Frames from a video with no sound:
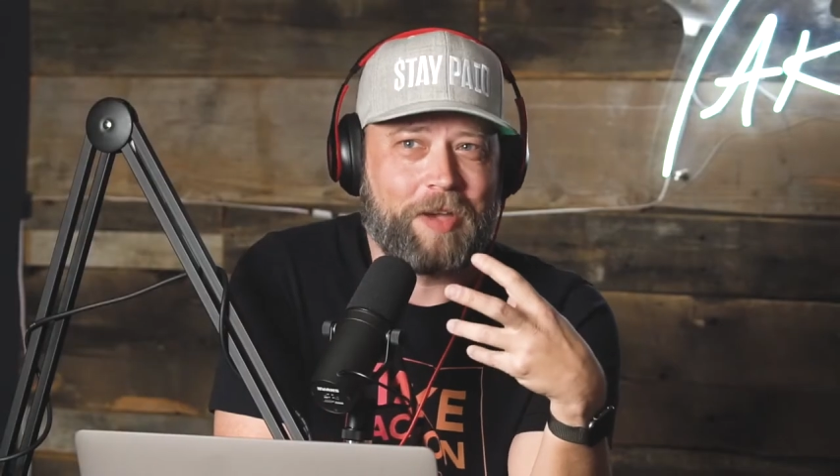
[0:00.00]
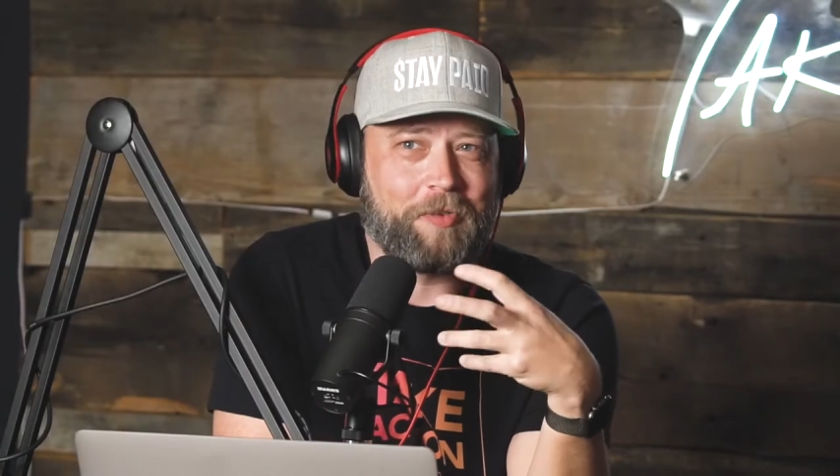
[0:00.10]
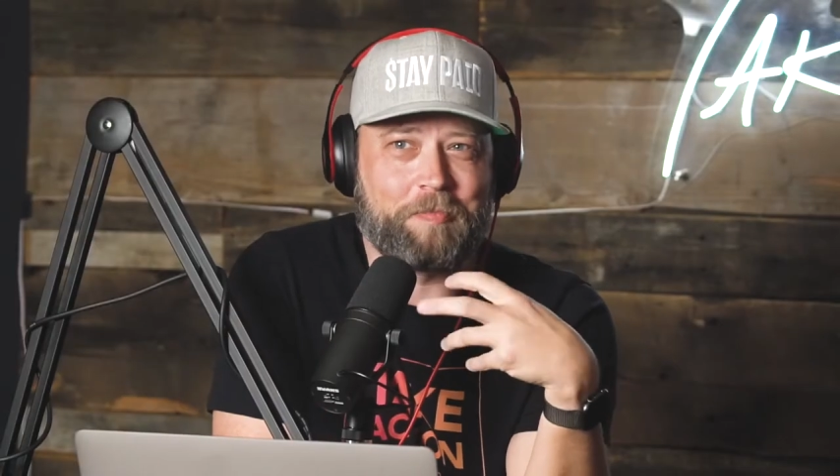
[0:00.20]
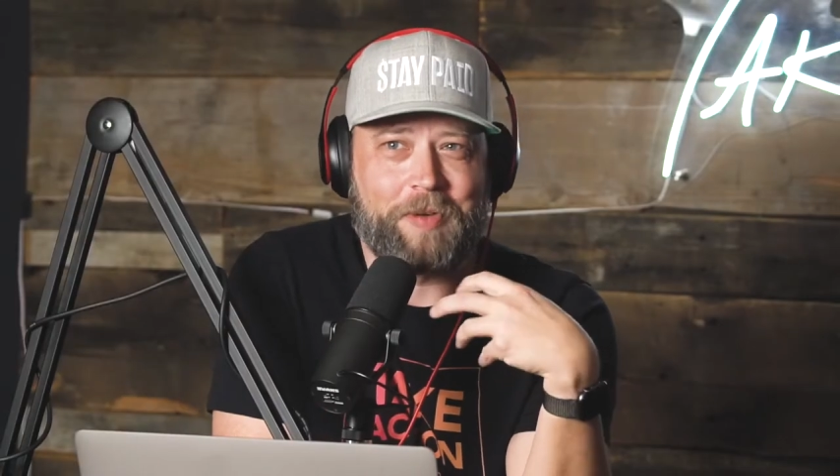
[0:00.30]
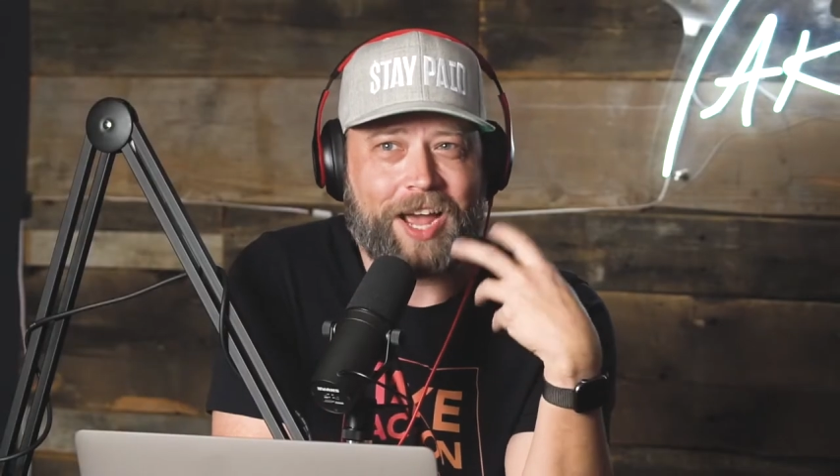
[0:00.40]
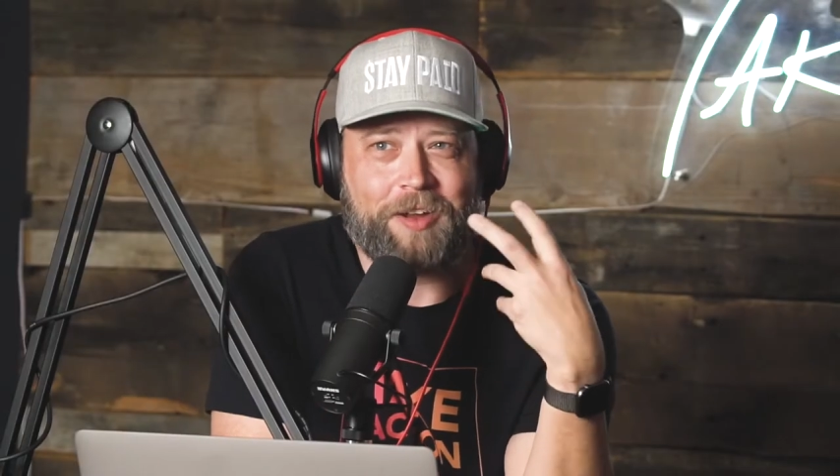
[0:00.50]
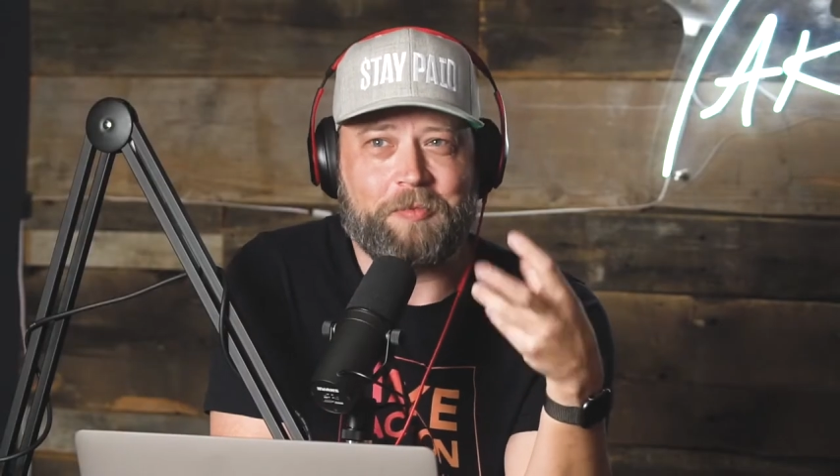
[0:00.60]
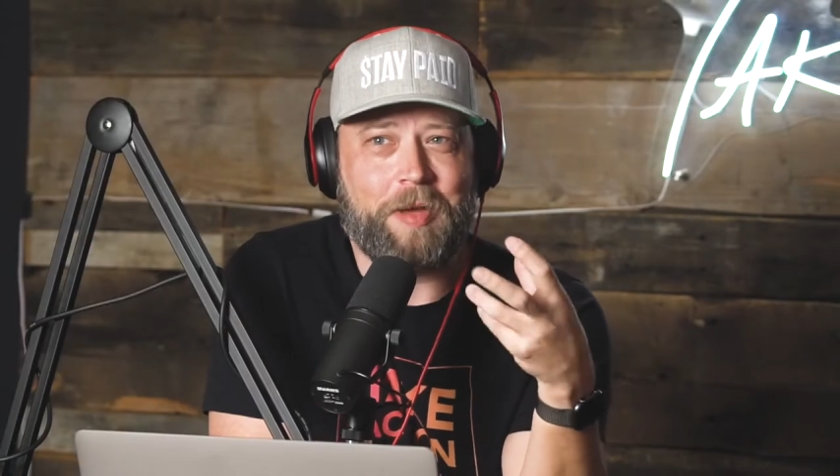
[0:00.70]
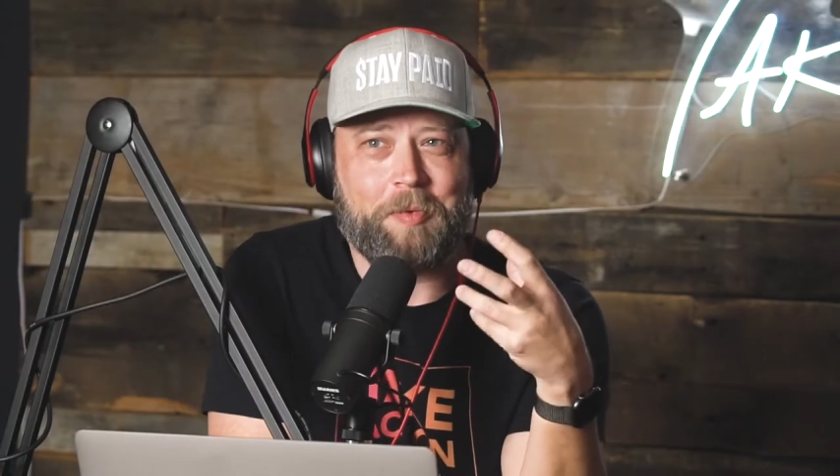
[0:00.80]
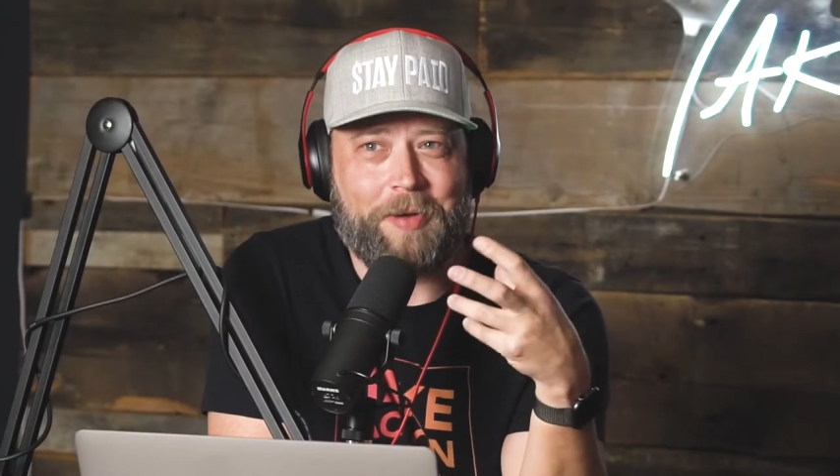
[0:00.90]
You may back
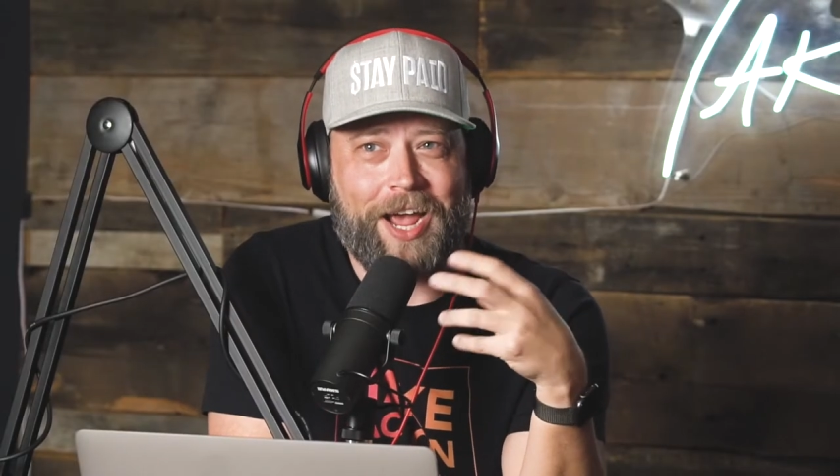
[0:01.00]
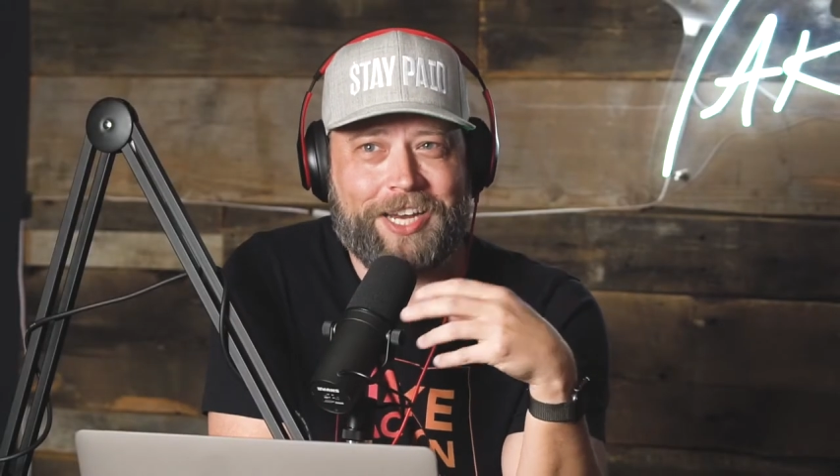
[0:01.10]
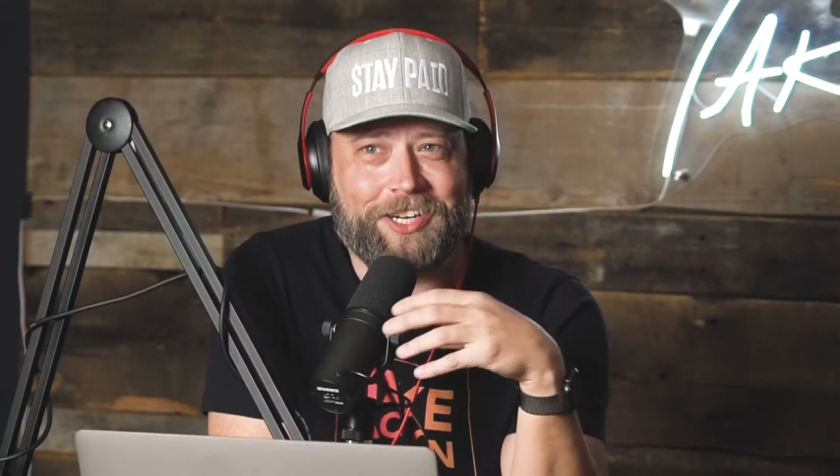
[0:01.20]
remember back